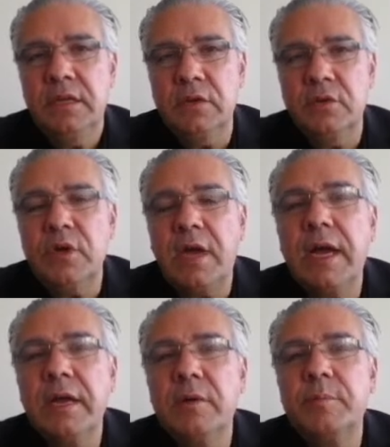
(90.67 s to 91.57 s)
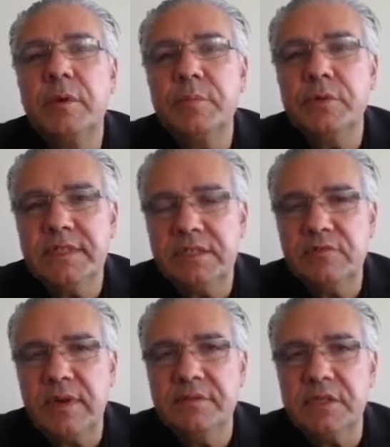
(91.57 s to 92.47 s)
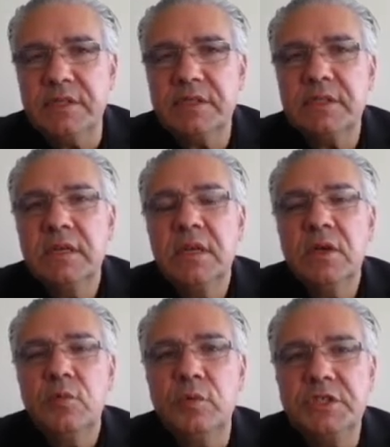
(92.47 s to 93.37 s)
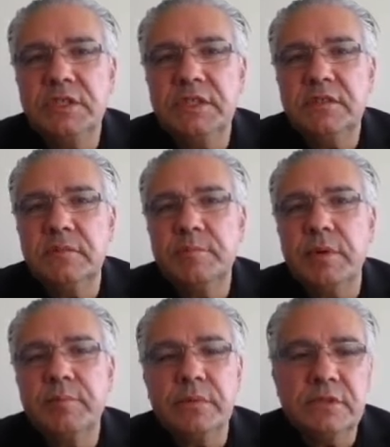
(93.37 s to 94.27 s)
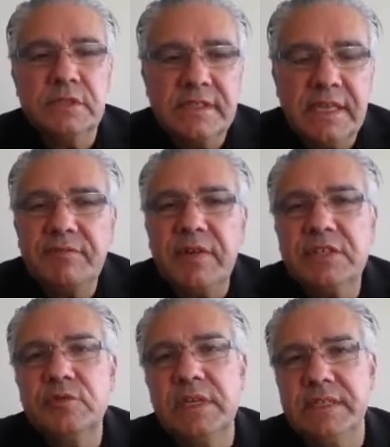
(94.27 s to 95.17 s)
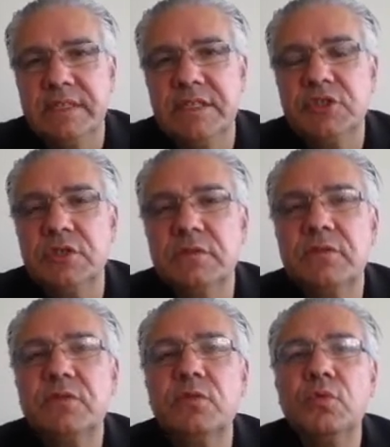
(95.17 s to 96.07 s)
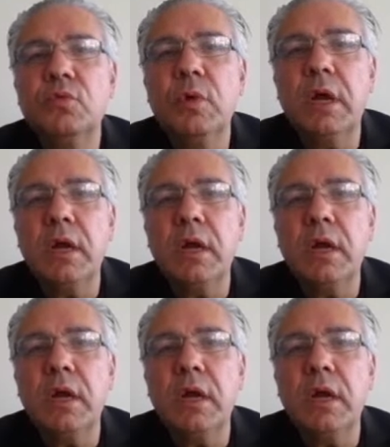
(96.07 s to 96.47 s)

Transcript: the higher purpose that drives us, which is the self-actualization through,